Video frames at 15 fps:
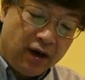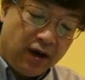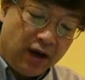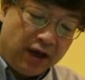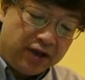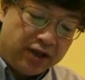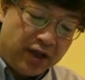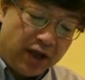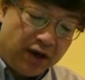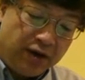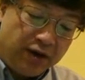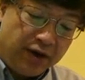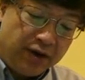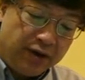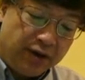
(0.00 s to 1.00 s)
less than
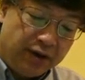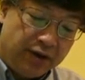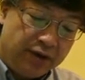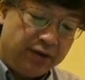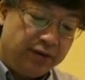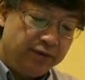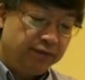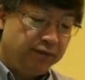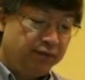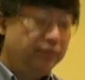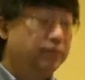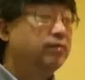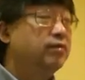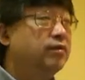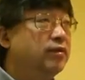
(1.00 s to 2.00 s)
or equal to,
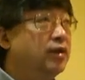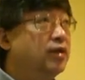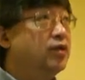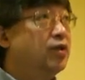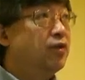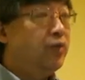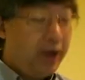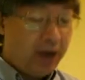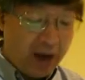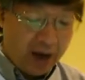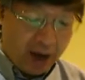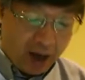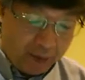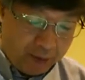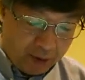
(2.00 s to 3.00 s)
so we get
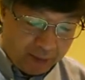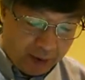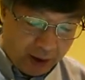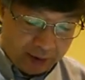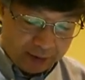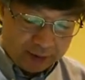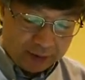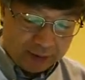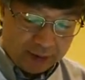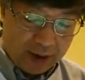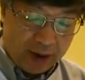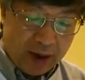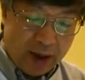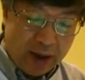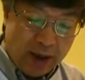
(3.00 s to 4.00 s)
an upper bound. Right?